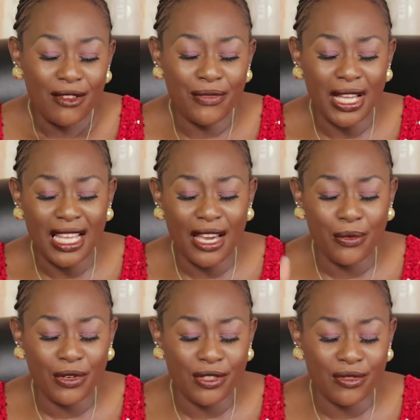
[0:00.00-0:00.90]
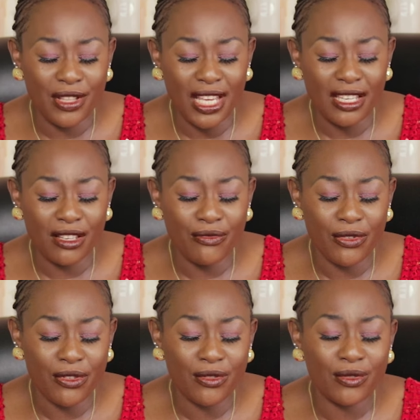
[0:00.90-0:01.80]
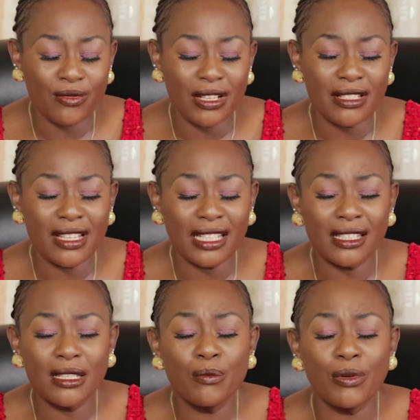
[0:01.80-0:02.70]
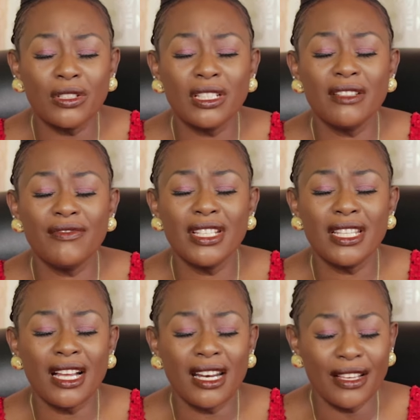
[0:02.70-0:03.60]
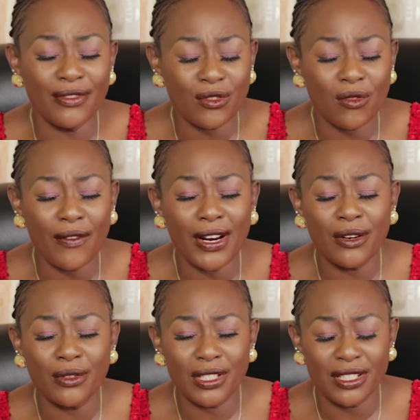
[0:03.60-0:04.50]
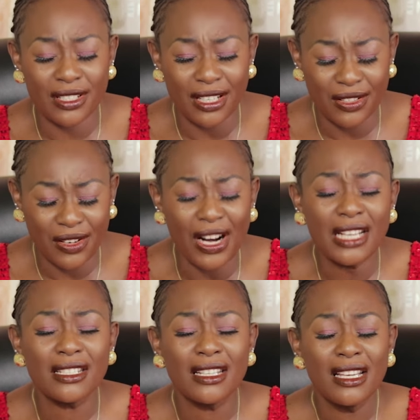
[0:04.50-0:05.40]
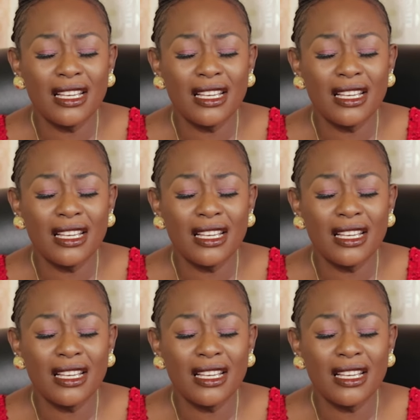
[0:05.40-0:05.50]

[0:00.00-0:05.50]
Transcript: Father, I want to thank you for those ones that keep on giving their lives to our Lord Jesus Christ.